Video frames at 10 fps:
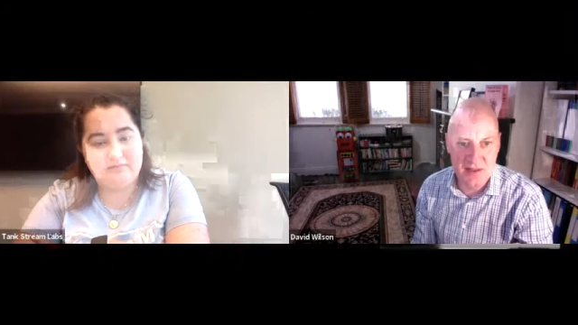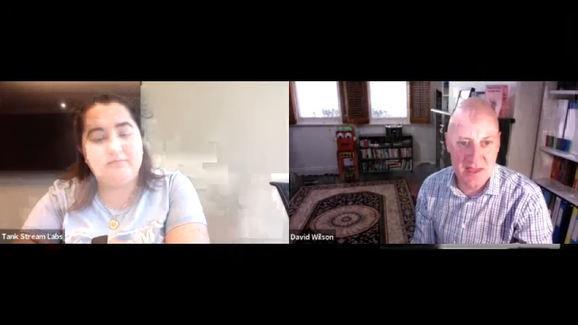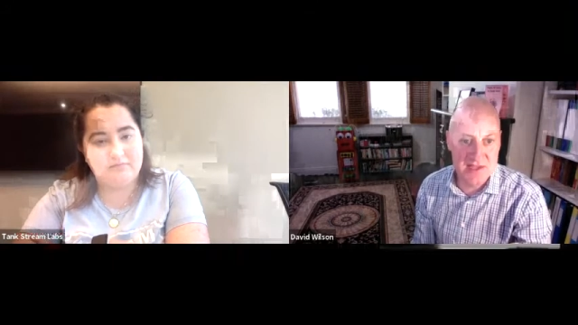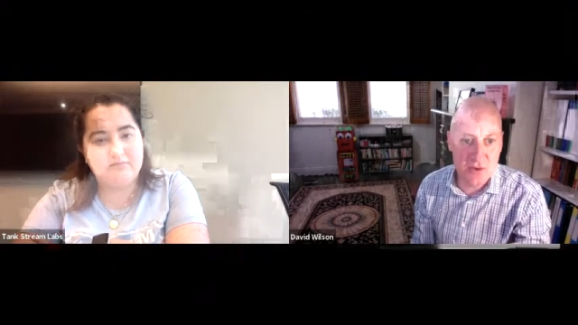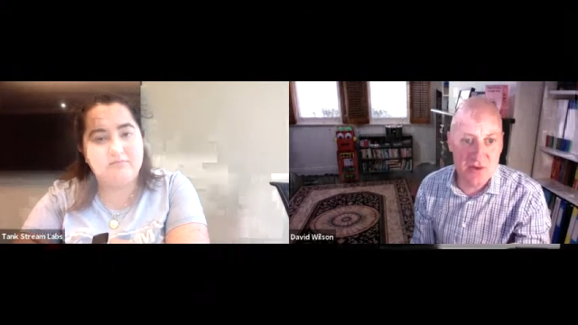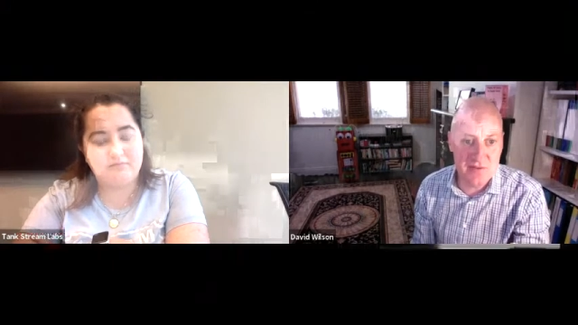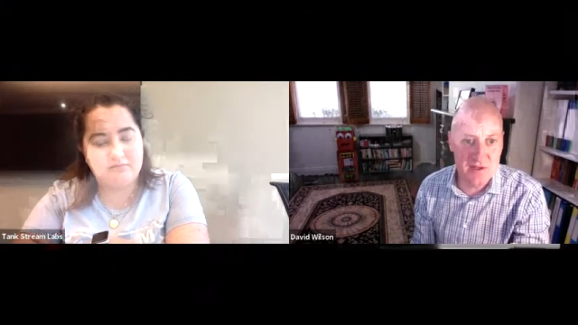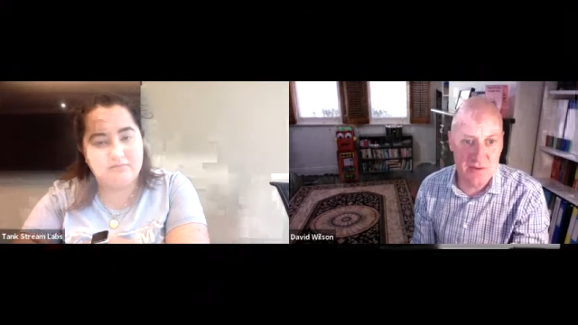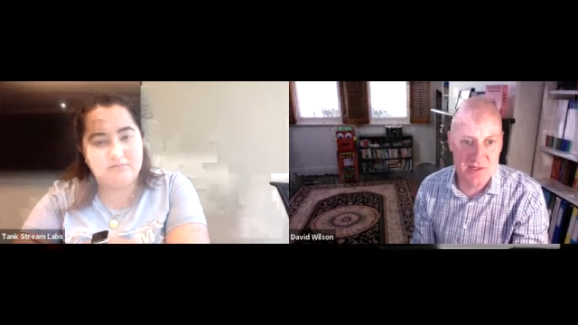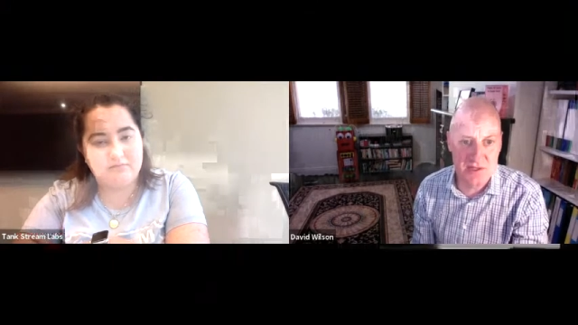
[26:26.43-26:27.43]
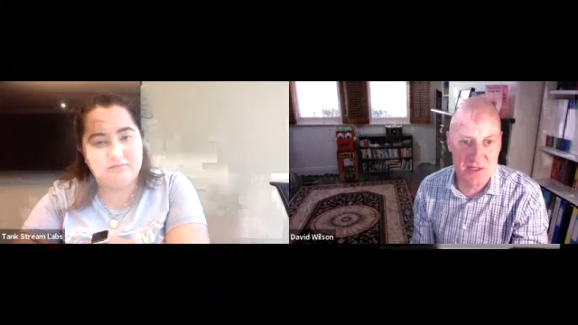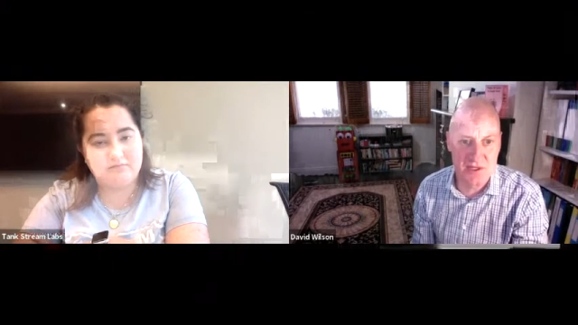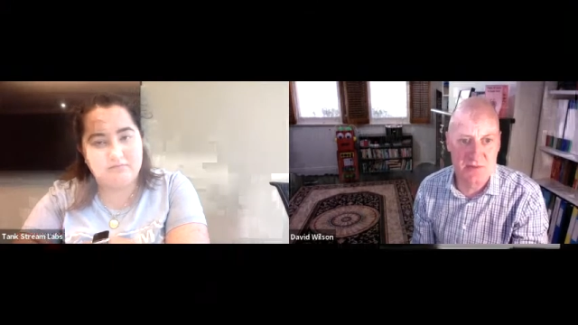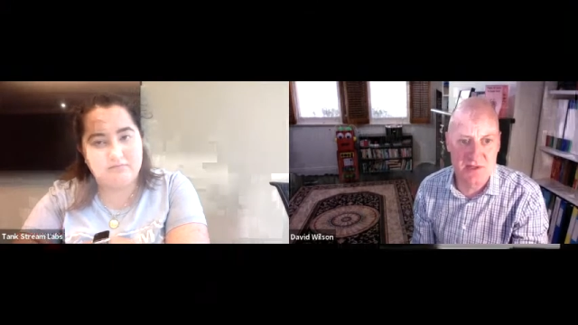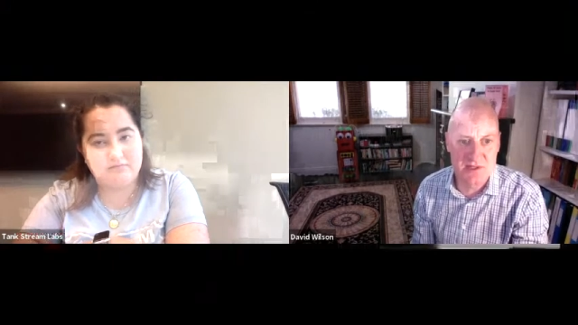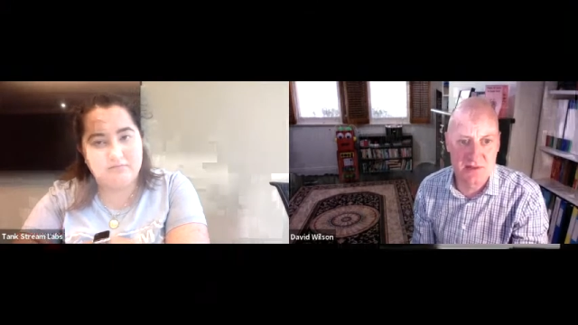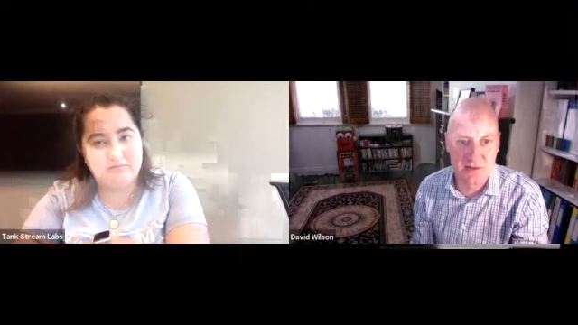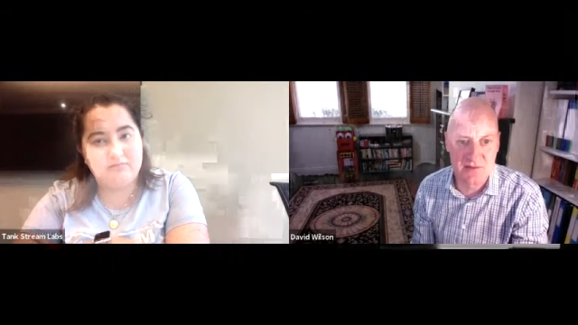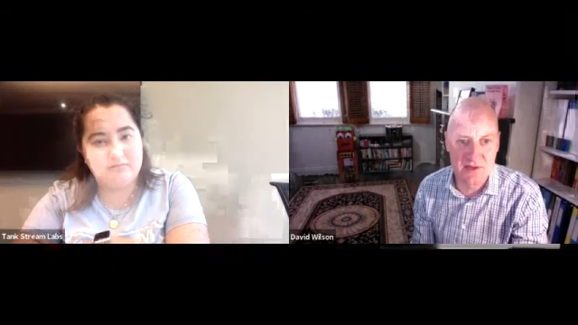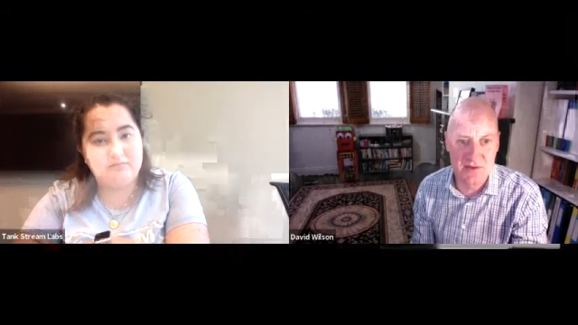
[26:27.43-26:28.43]
Speaker 1: And that's good for you as consumers
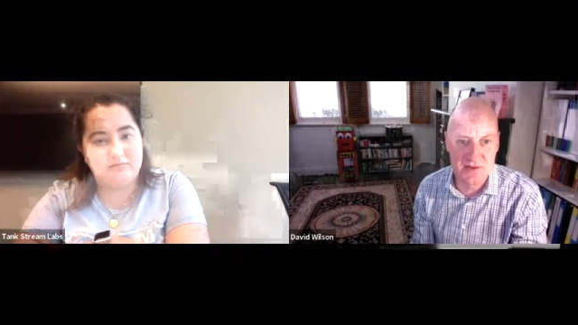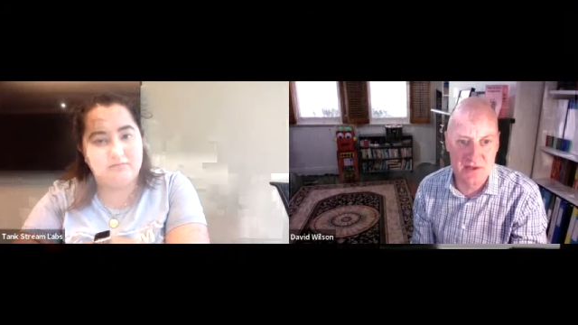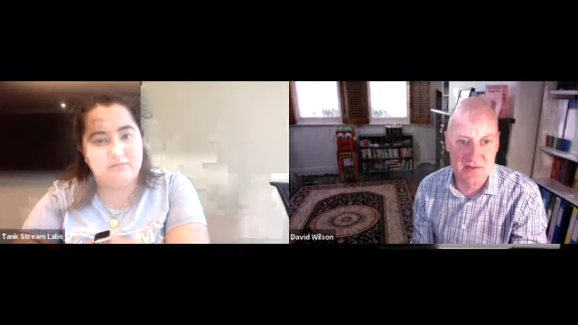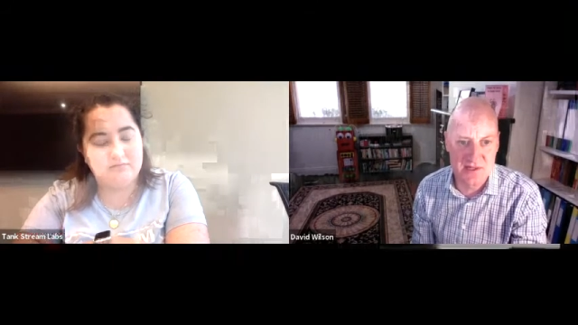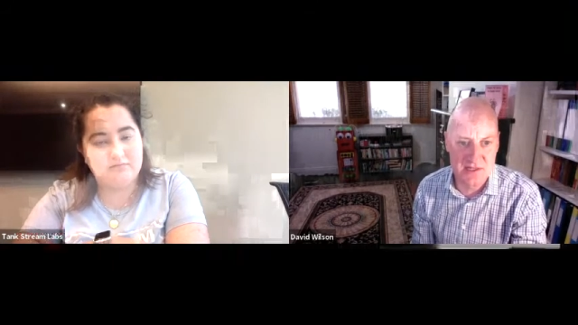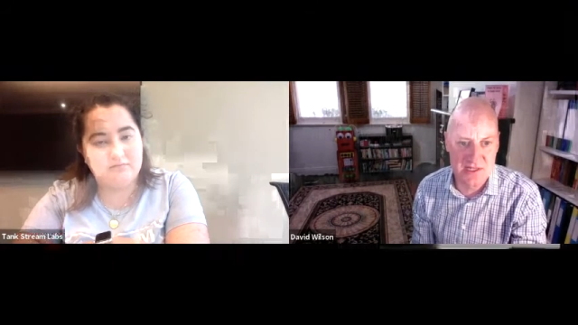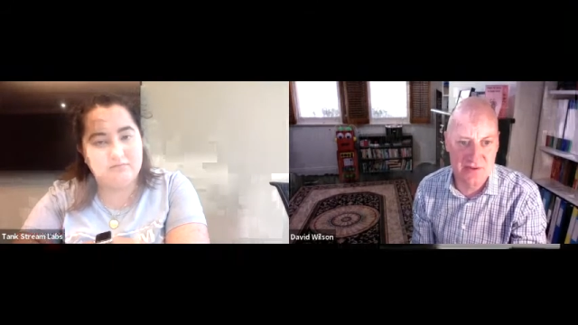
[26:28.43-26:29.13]
of legal services.